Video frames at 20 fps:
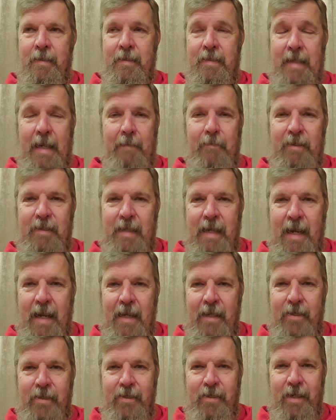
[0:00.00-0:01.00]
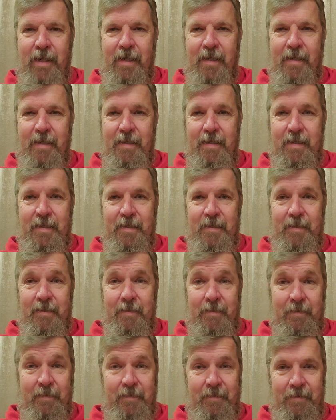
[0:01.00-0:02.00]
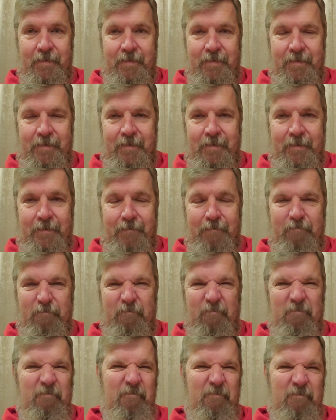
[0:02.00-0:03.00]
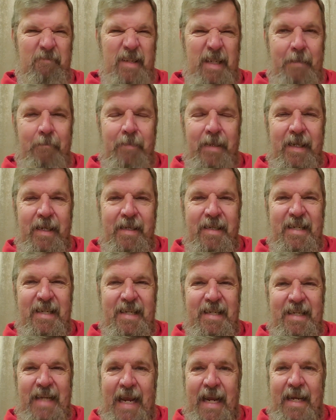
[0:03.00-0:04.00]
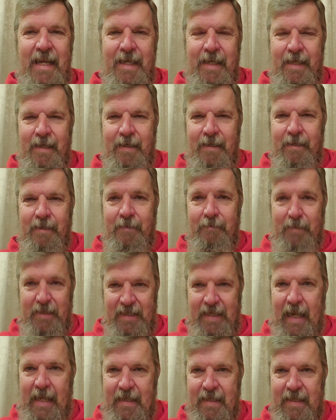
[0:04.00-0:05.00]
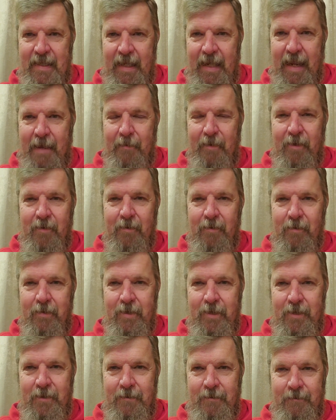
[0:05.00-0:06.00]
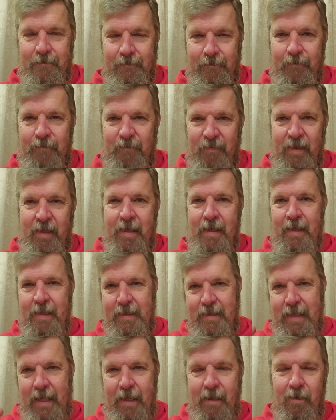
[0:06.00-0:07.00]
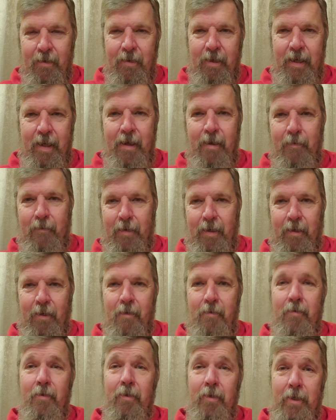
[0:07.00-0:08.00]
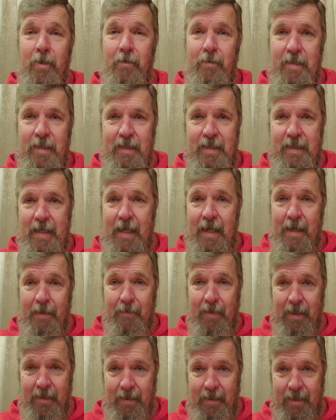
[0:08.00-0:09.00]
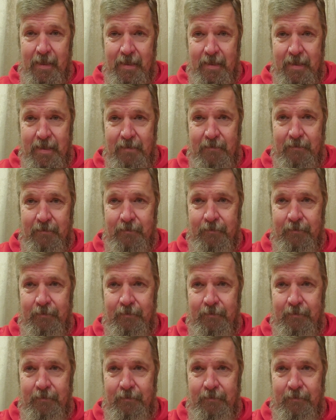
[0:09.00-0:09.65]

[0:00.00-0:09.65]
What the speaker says: sabotage, does something stink besides the chemicals? Take a look here what local news is saying about this.